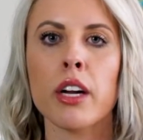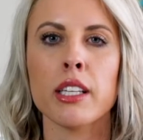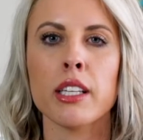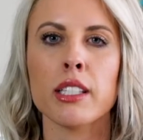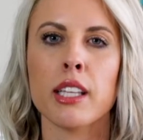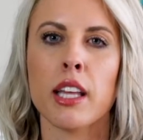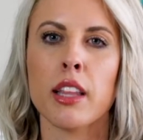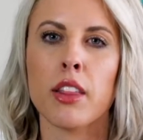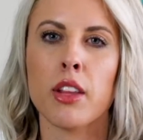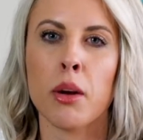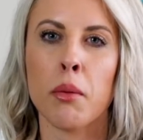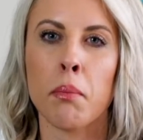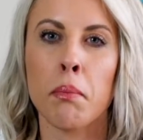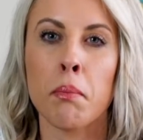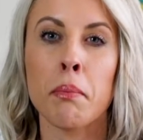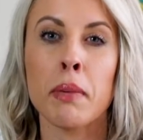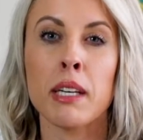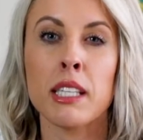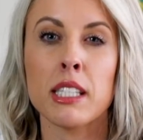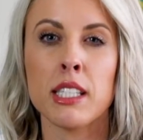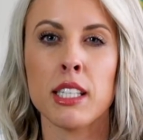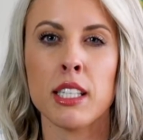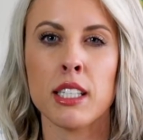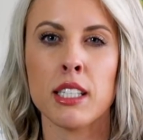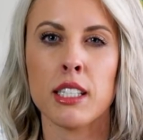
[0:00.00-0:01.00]
that they're
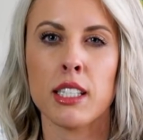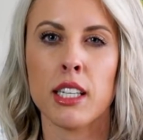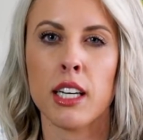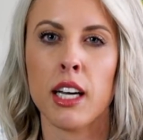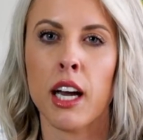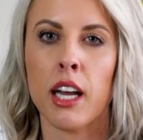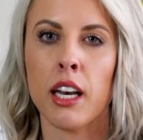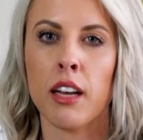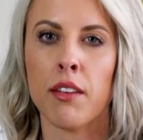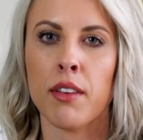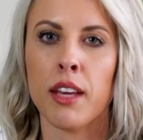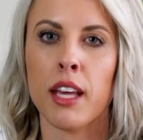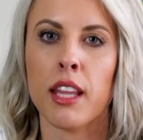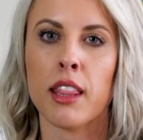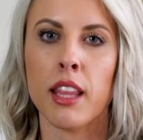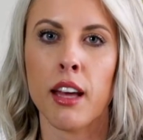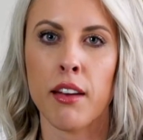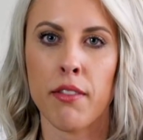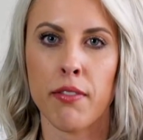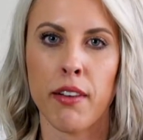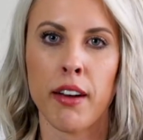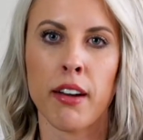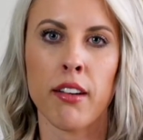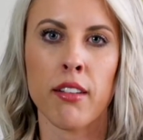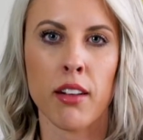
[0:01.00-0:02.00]
missing to kind of get
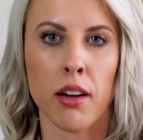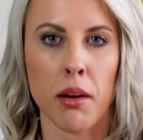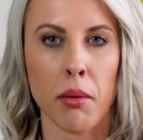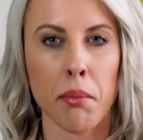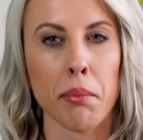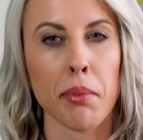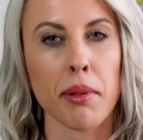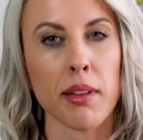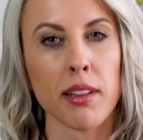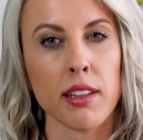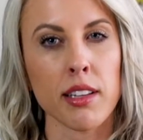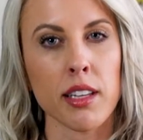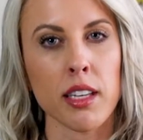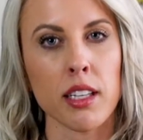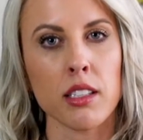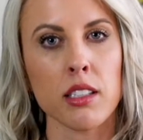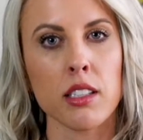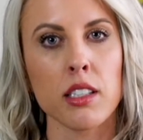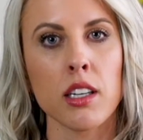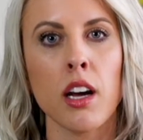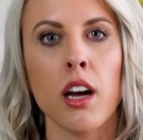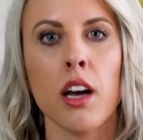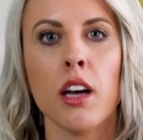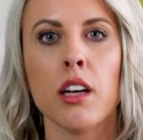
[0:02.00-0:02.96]
that file complete.